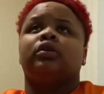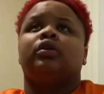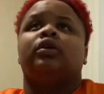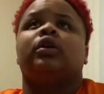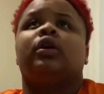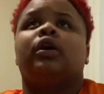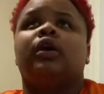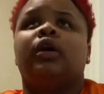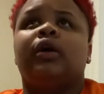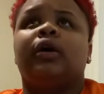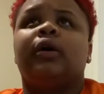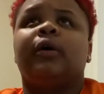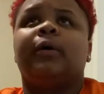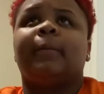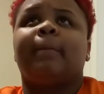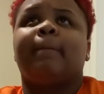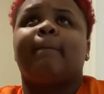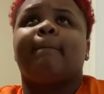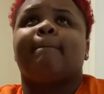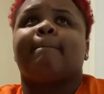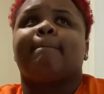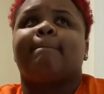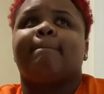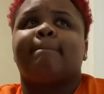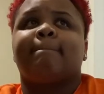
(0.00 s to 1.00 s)
I
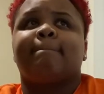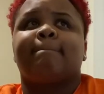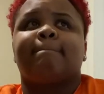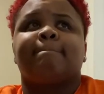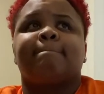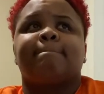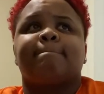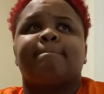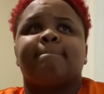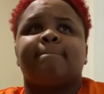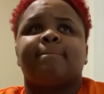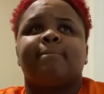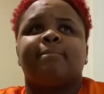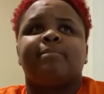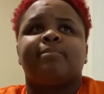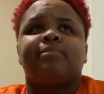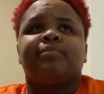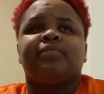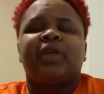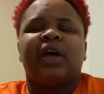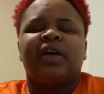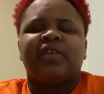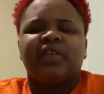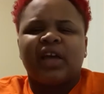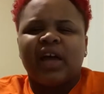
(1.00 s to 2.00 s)

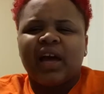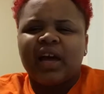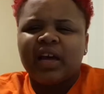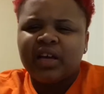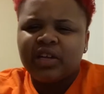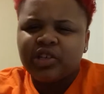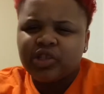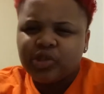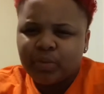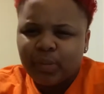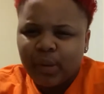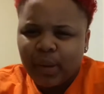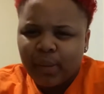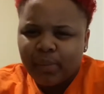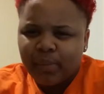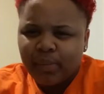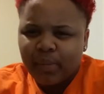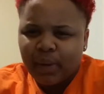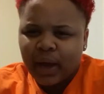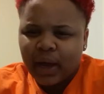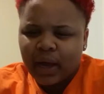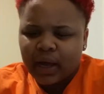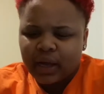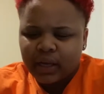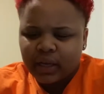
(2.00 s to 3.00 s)
think I injured my
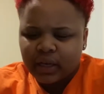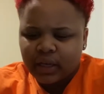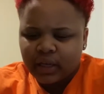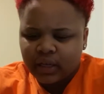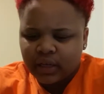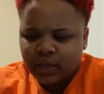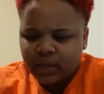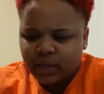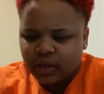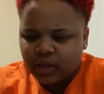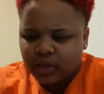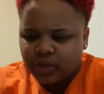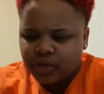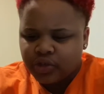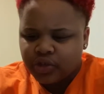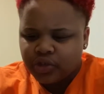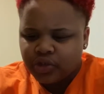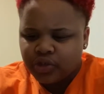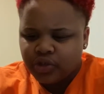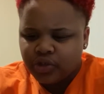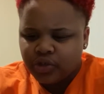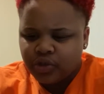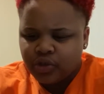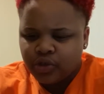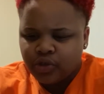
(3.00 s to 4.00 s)
back in
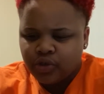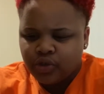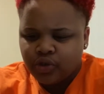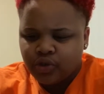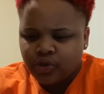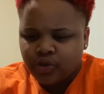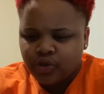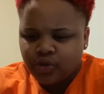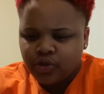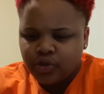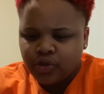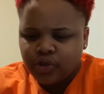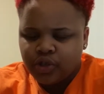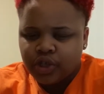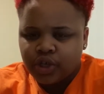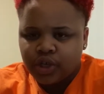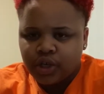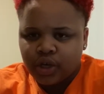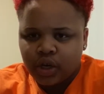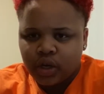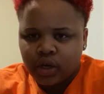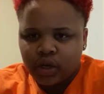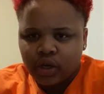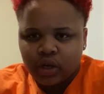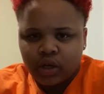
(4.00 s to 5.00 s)

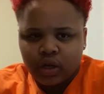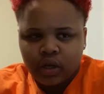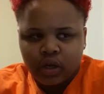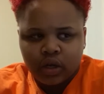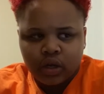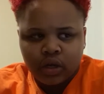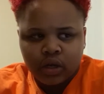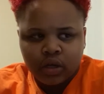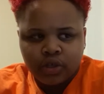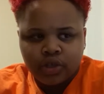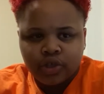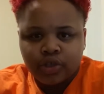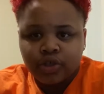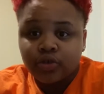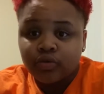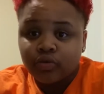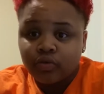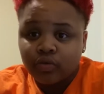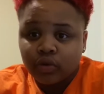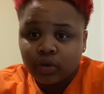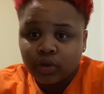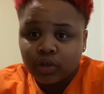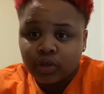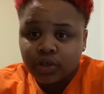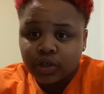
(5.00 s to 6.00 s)

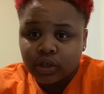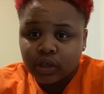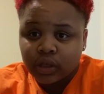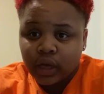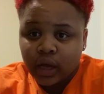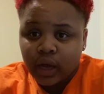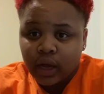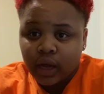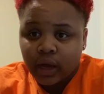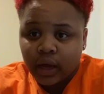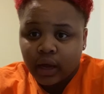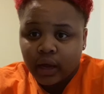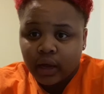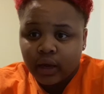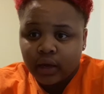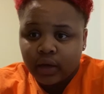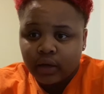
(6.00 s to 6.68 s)
June or July.